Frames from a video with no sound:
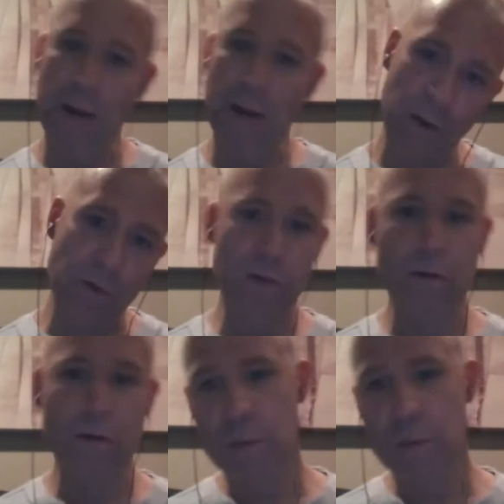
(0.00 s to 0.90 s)
power,
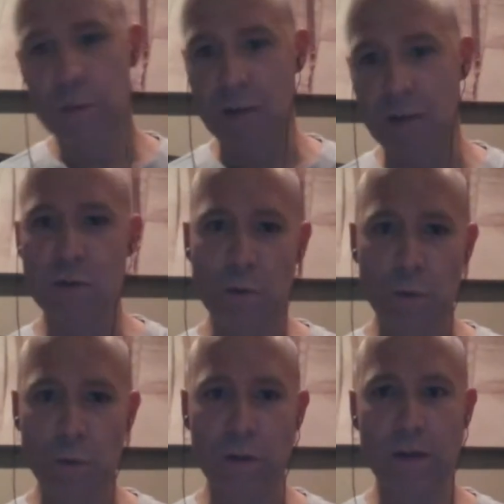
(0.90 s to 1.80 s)
space,
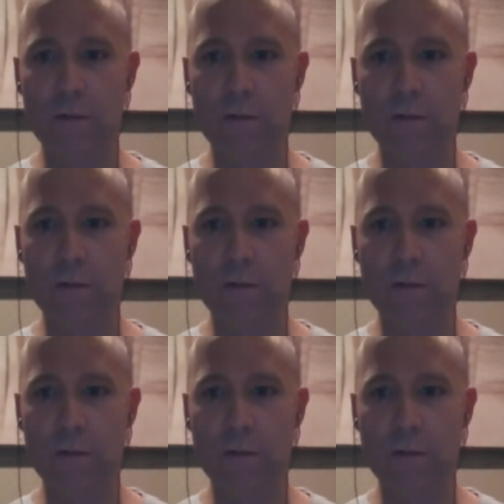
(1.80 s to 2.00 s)
cooling,